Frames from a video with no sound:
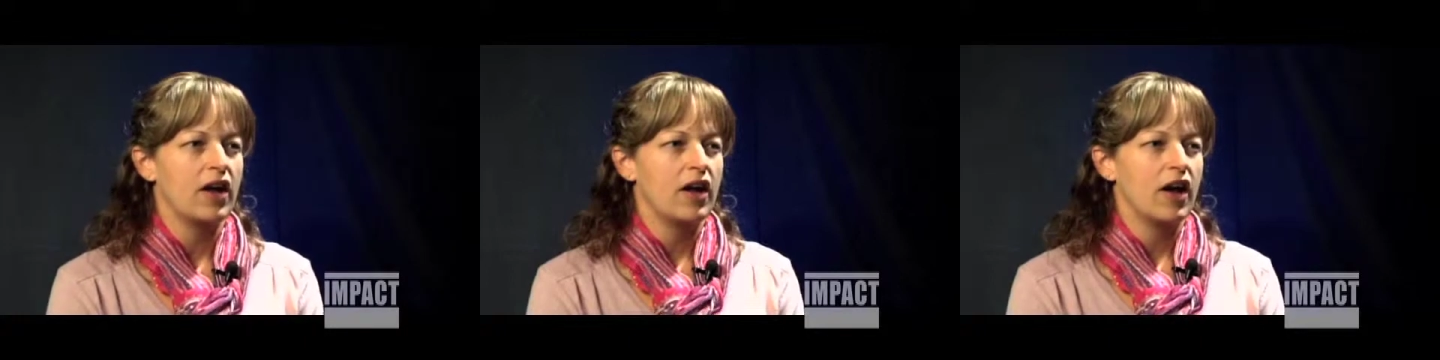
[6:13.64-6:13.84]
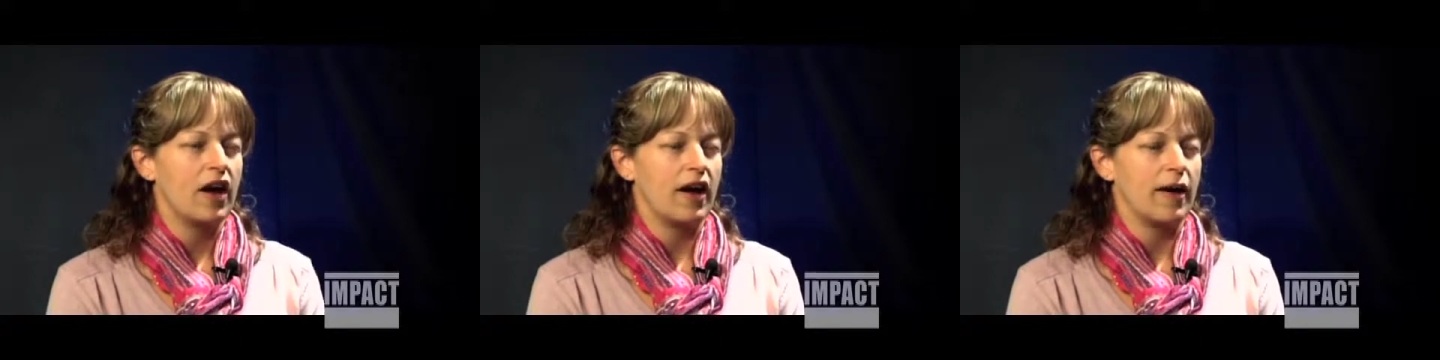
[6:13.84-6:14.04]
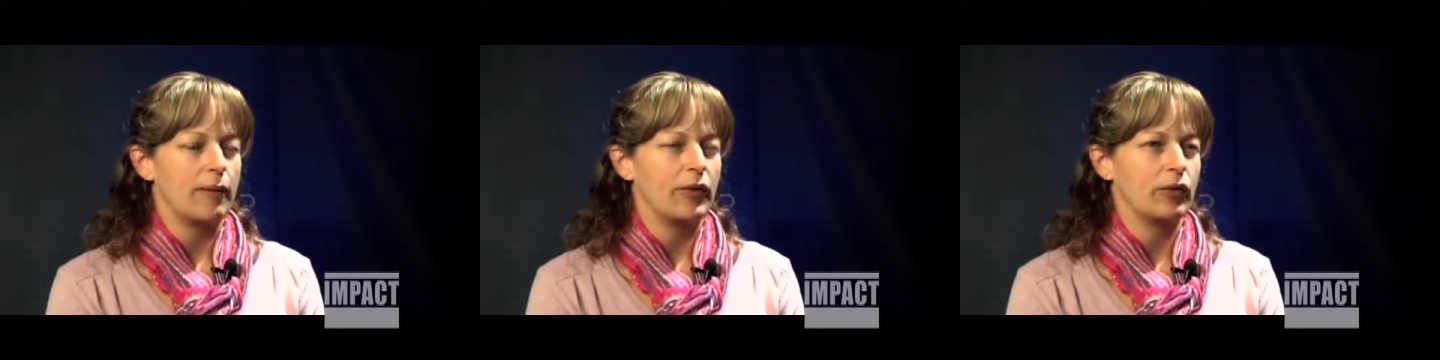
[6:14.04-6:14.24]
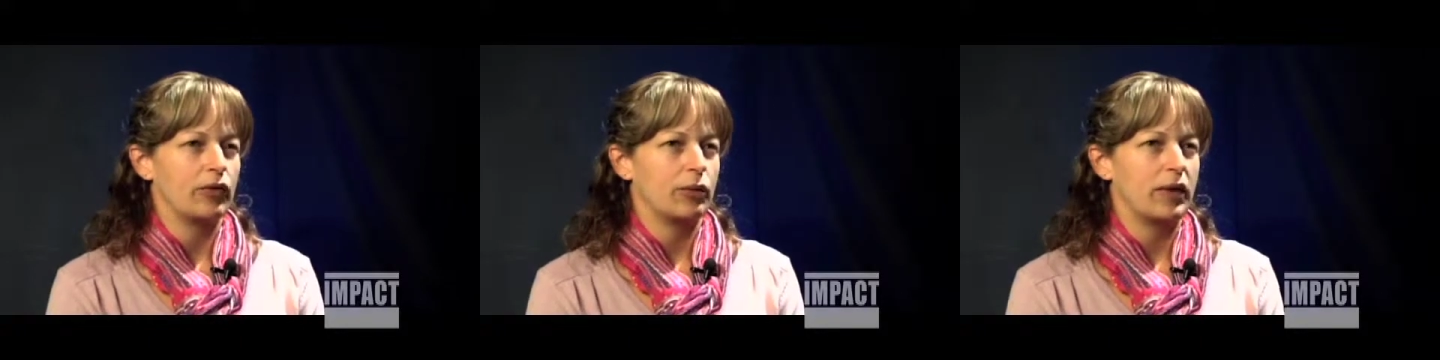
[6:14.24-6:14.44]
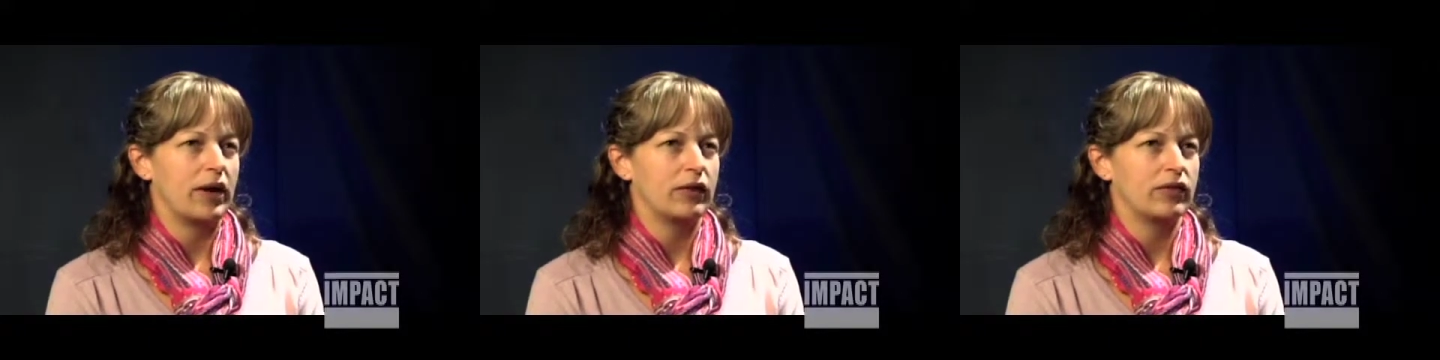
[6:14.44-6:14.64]
um, there was
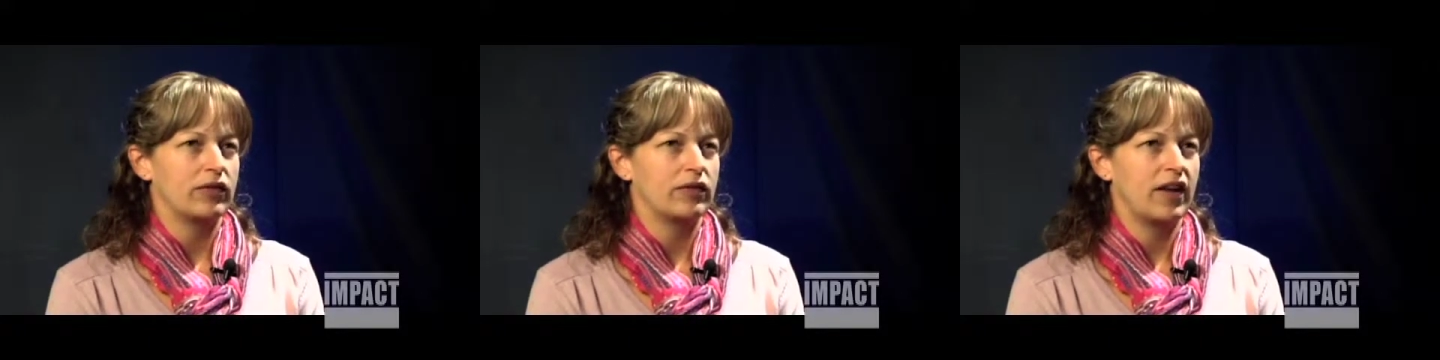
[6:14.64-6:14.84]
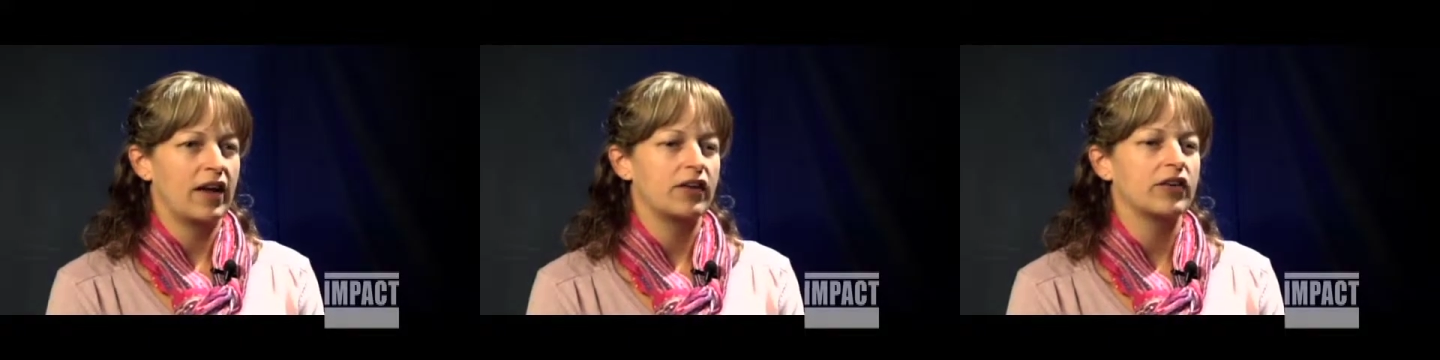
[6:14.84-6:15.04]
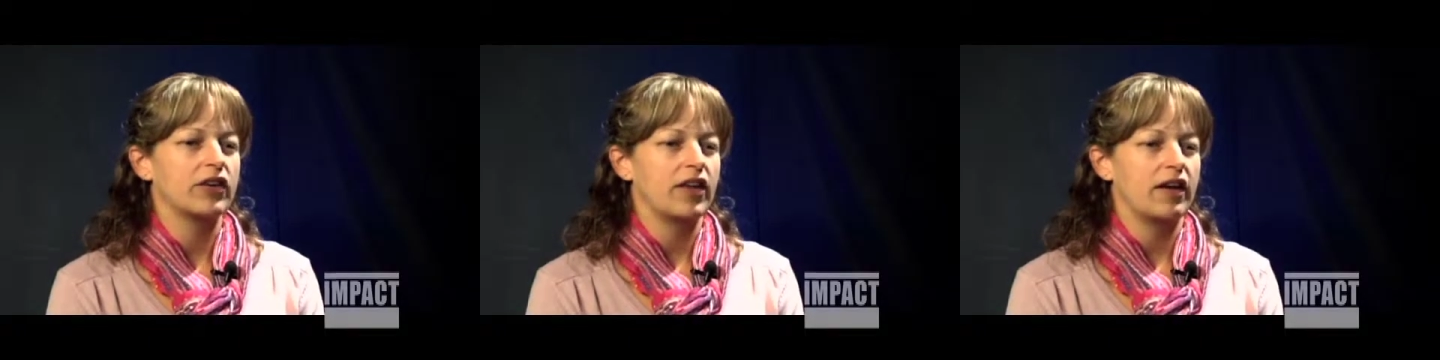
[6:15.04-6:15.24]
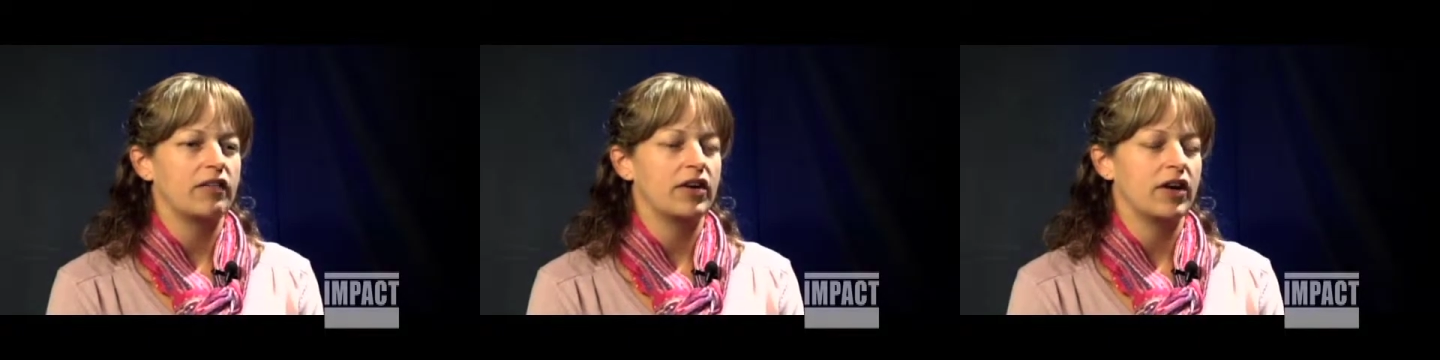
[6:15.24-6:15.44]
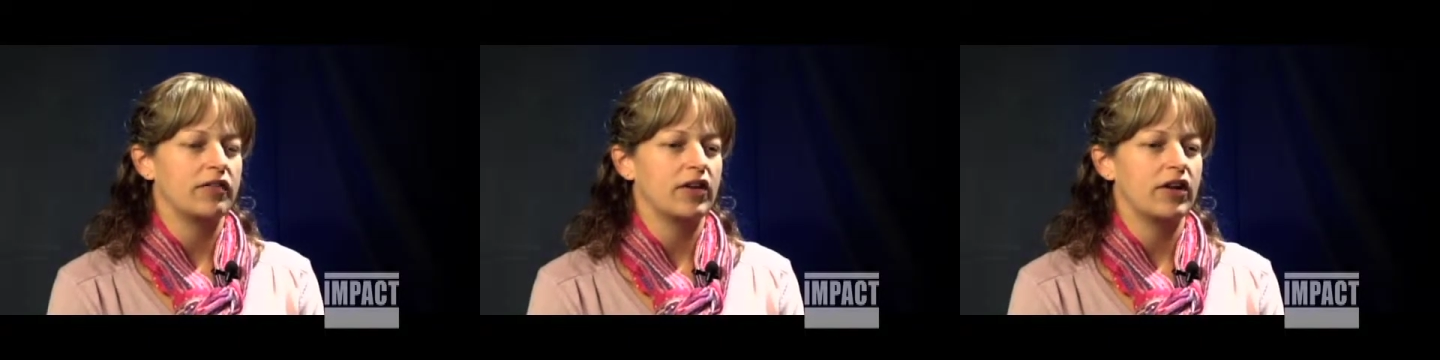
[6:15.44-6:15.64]
about ten or eleven
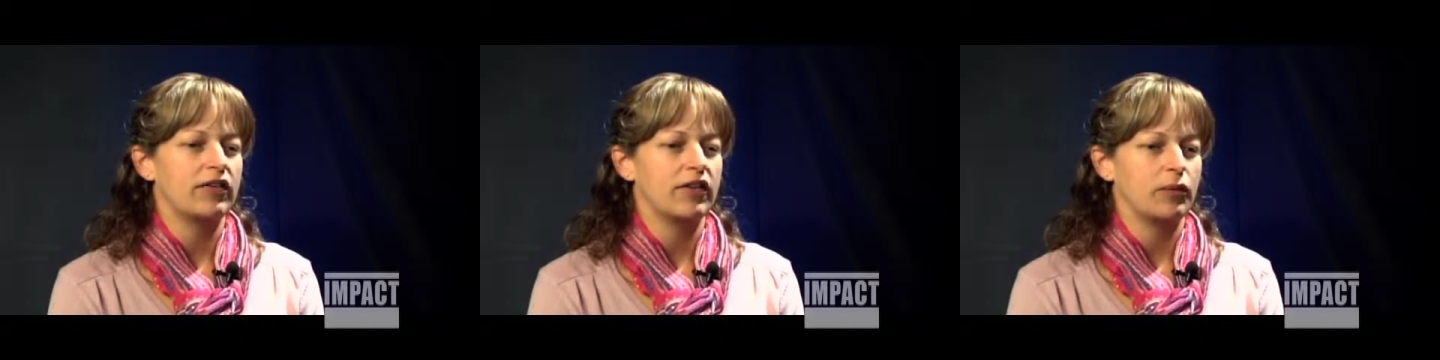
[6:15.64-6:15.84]
of us,